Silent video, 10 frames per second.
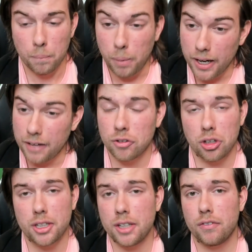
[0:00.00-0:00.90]
But if you're
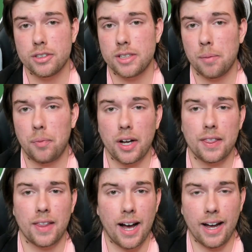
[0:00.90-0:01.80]
looking for something
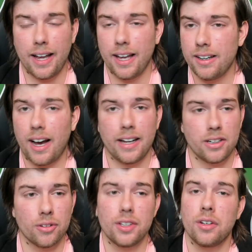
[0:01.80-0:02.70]
on the high end, I
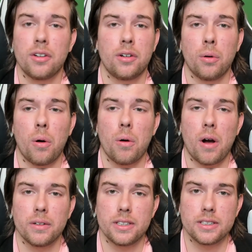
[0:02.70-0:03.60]
don't think you can go
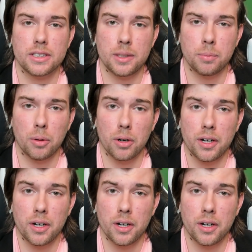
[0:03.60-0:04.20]
wrong with this keyboard,